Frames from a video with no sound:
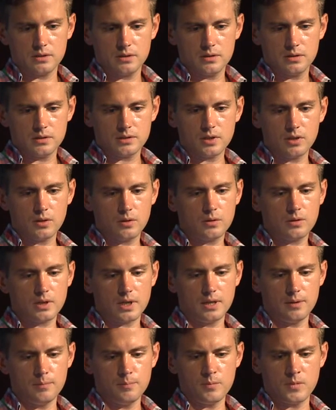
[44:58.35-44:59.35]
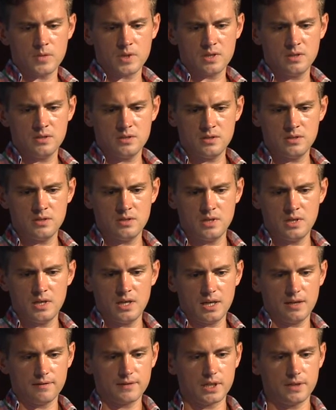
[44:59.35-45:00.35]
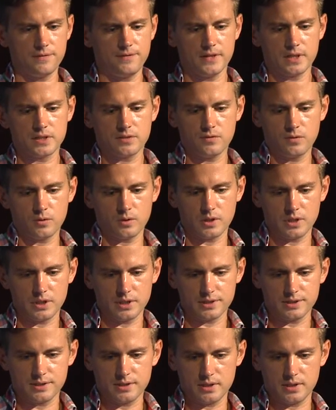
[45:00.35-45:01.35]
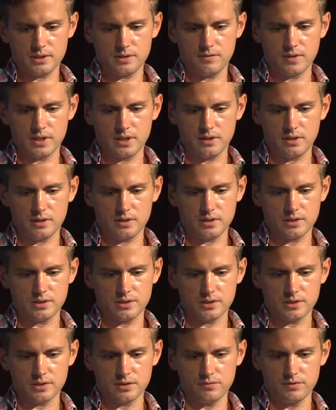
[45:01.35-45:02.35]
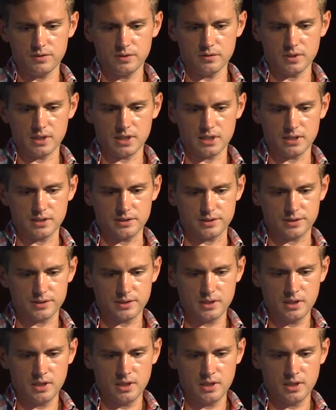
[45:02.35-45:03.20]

So I've got a fix for it. It's just a few lines.